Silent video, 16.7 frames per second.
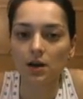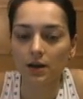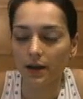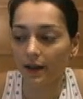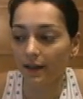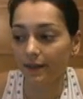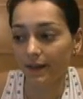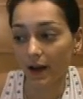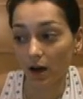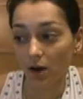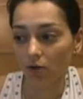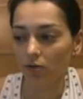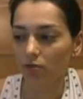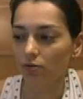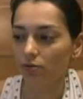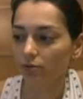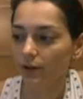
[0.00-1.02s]
and now
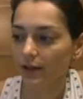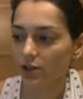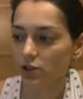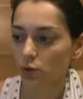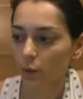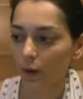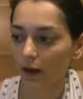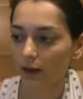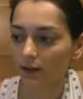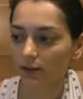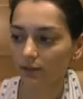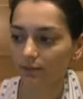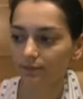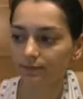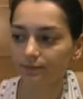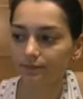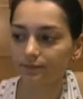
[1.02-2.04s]
rook h1,
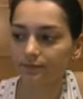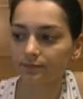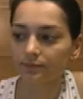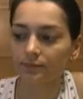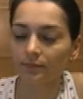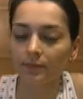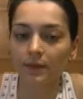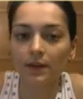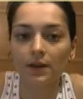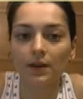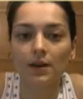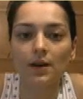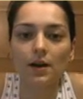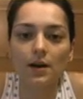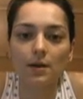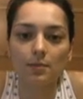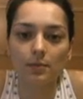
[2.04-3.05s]

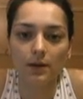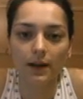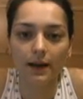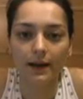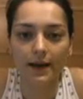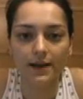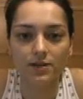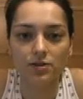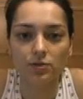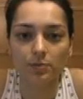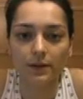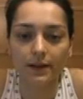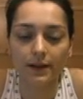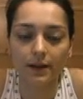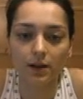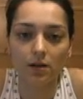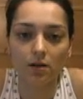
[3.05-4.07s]
black has to
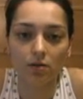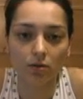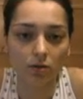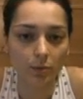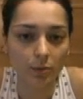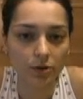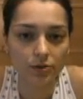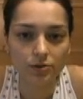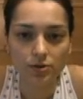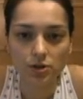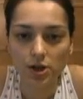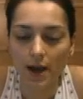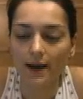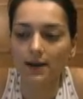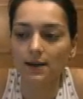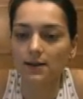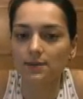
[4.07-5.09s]
play rook b2
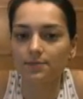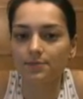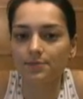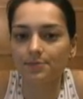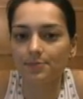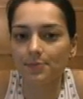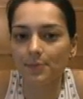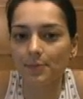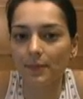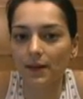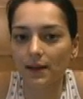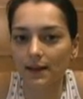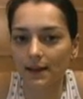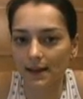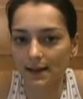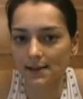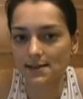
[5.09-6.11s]
check,
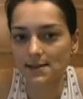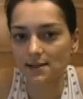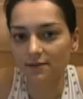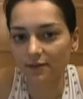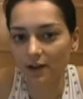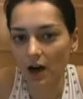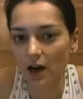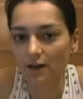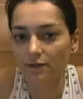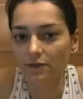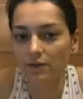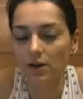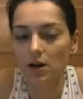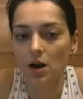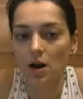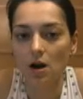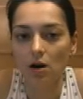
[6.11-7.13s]
king c5,
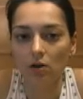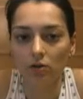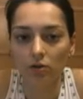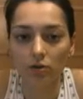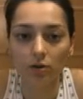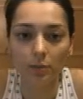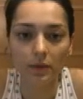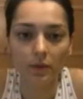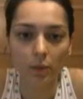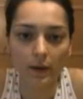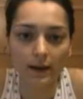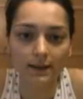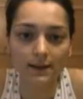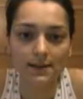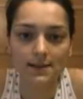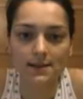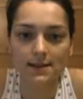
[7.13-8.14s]
rook
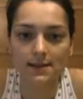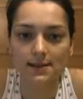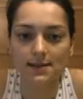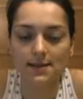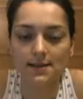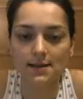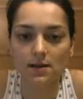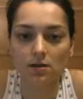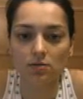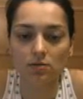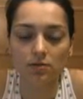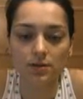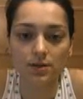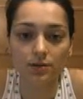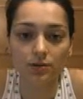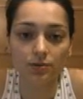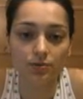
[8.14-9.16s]
b1, since rook
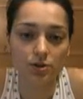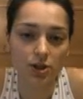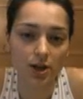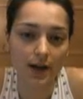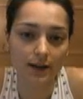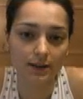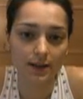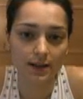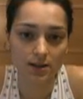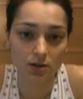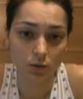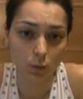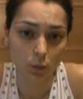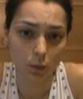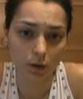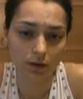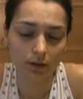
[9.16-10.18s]
c2 check doesn't
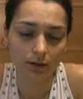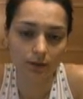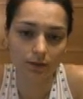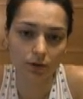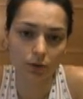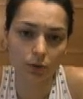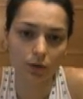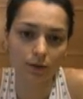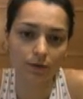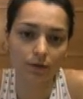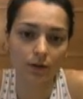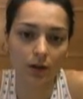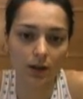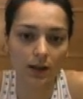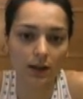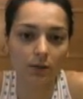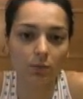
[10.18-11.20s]
work in view of
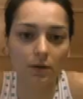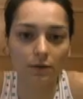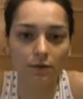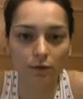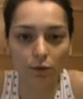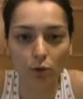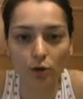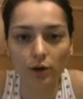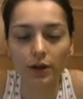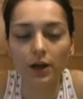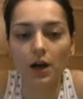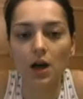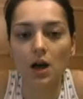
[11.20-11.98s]
king b4,